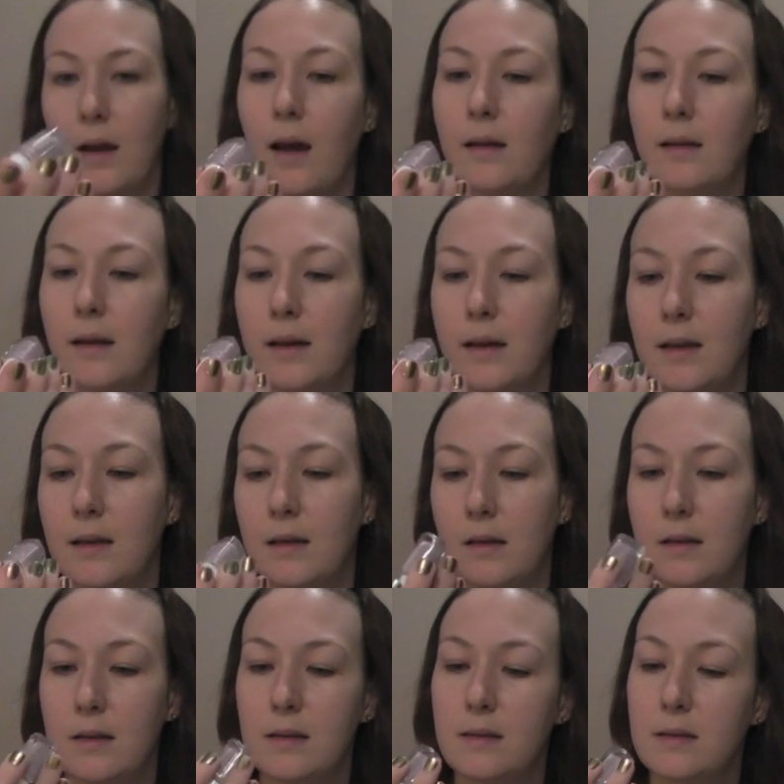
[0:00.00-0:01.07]
colour
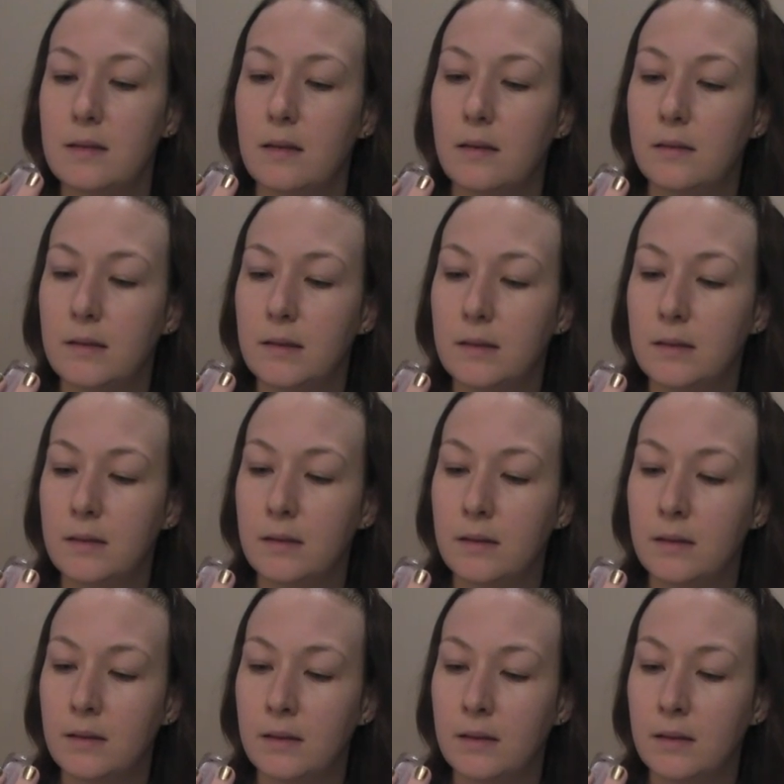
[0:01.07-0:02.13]
is
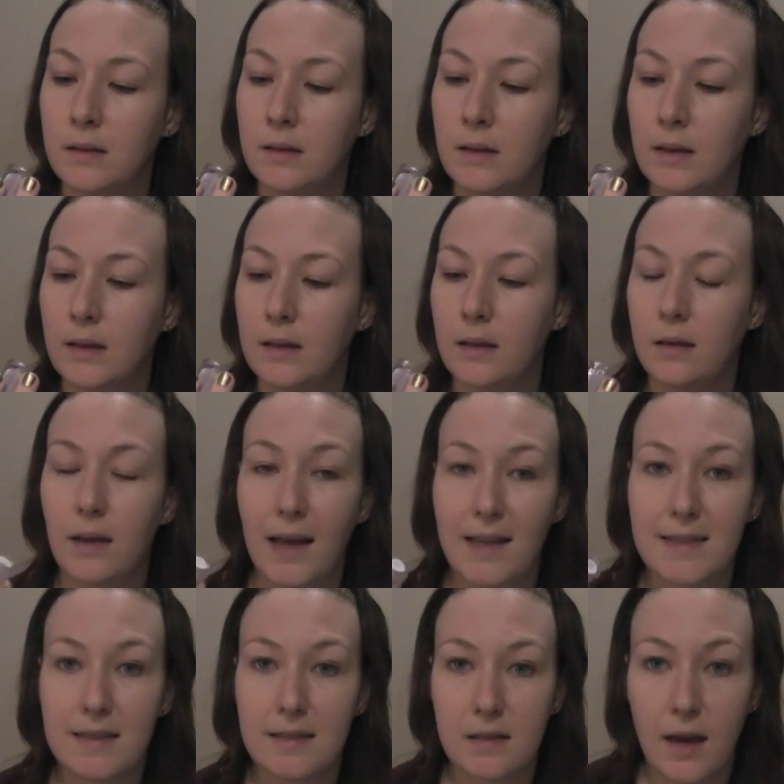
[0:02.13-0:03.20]

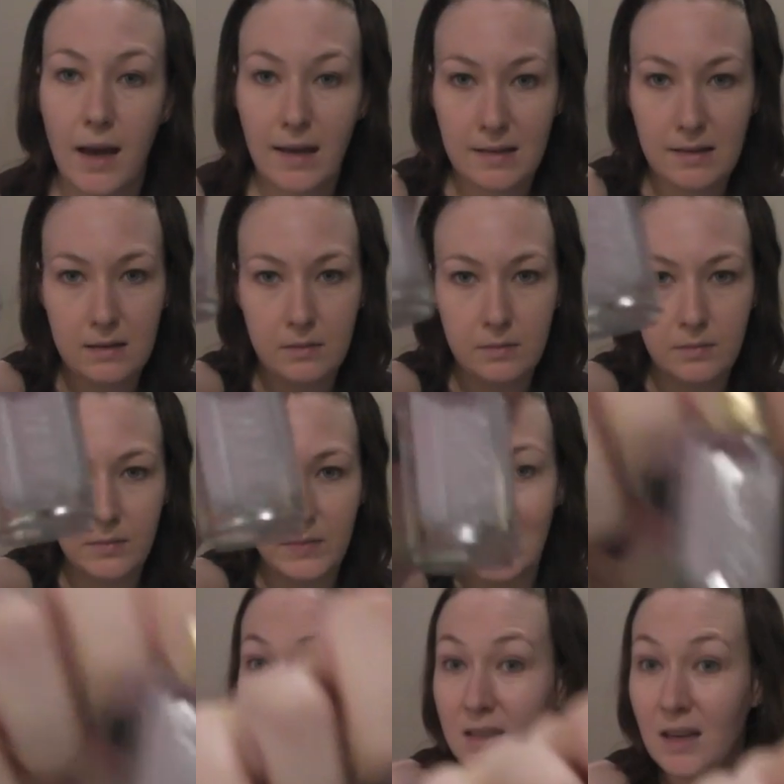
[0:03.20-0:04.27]
Nice is Nice.
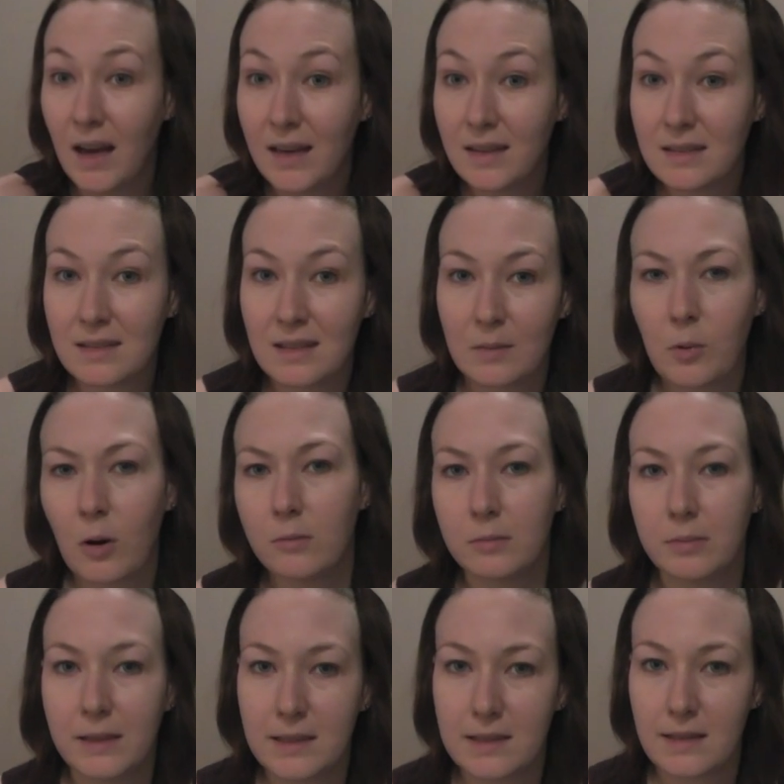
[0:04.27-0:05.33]
Nice is Nice? It
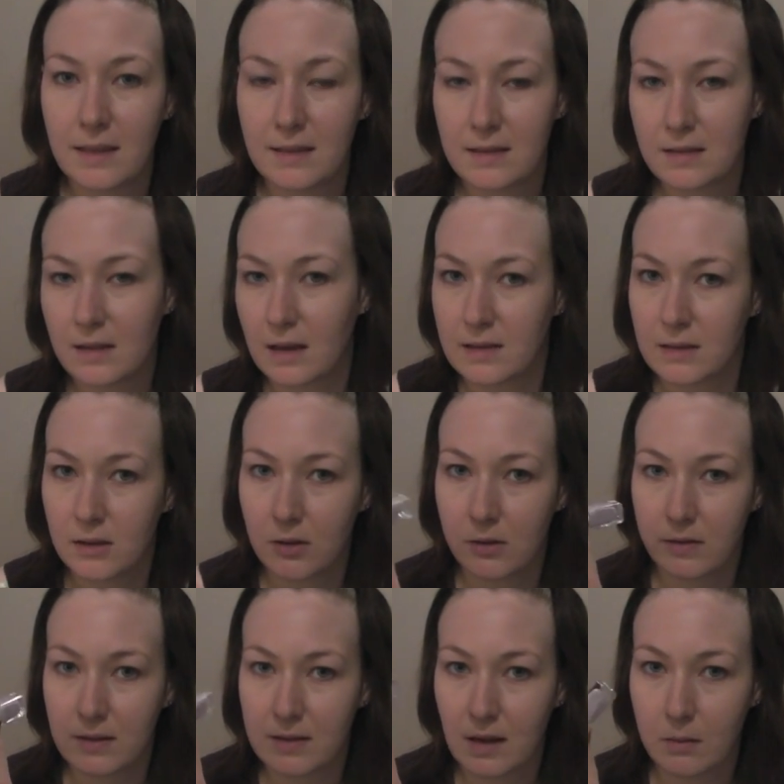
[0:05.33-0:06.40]
probably is Nice is Nice. I don't know
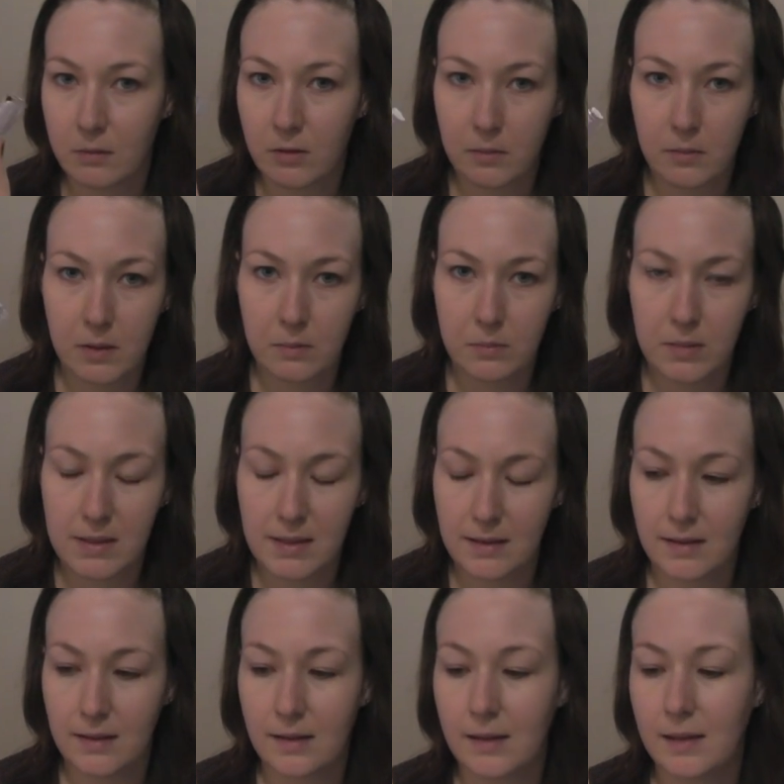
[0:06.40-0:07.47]
if it's come from a
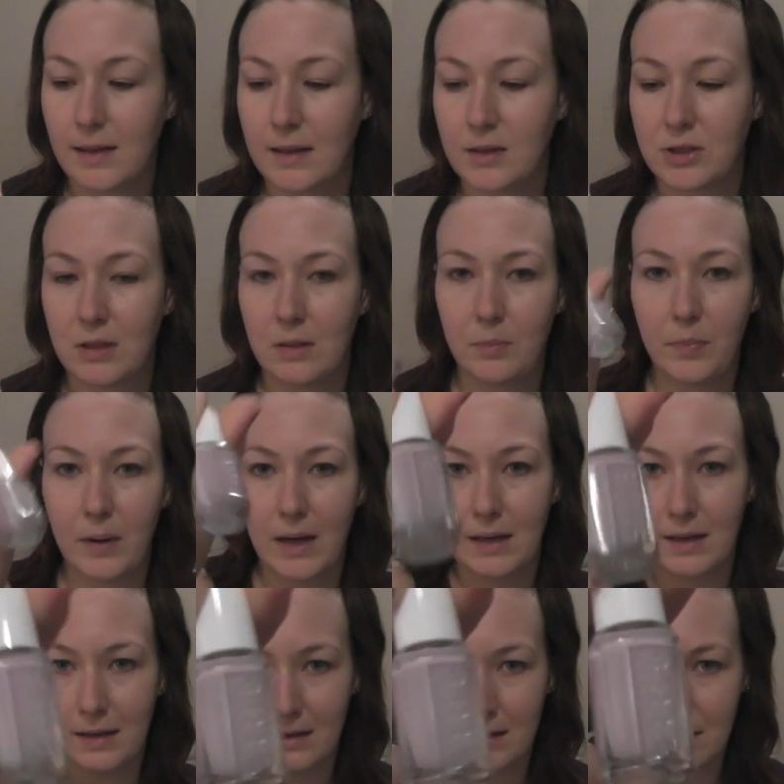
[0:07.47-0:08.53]
particular collection,
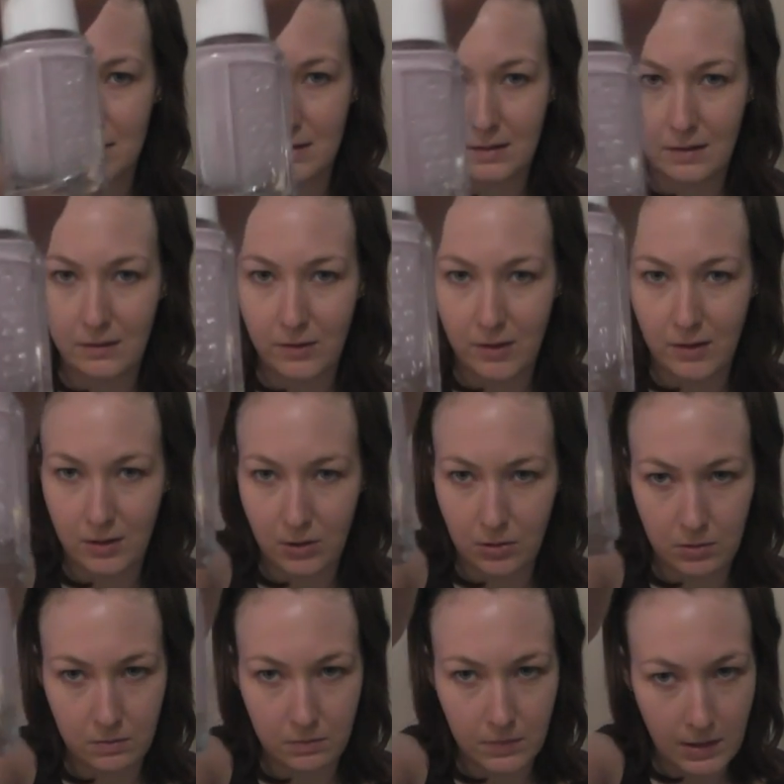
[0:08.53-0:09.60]
but it is a very
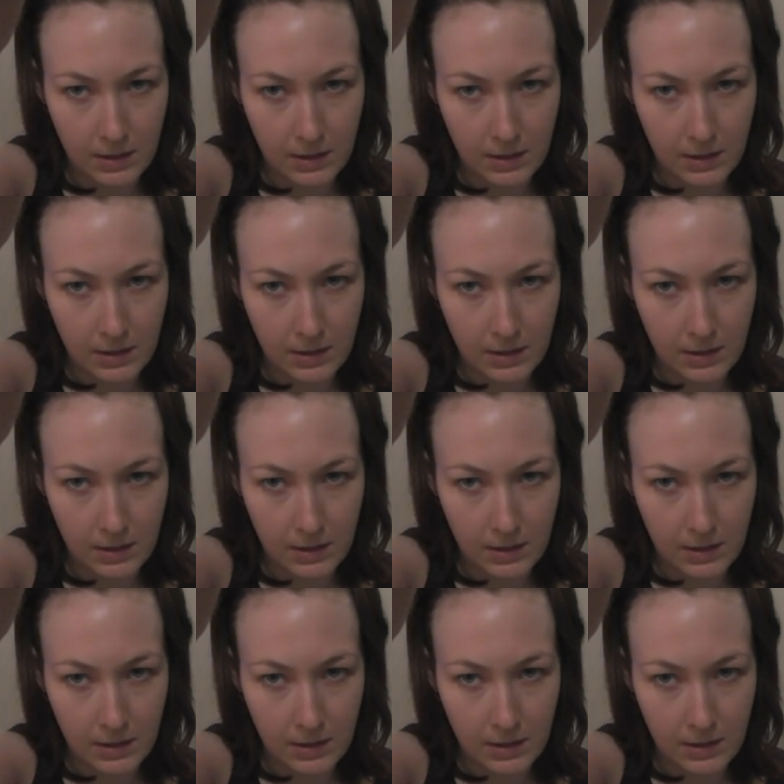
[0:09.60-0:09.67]
cute,